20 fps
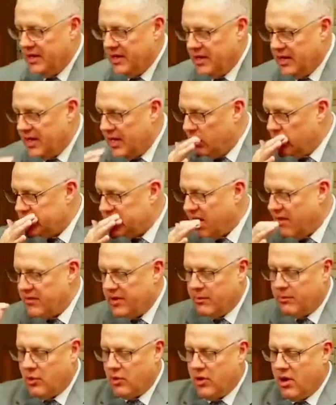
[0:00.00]
he was having a
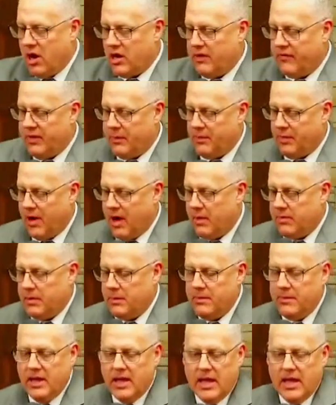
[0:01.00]
pornography problem,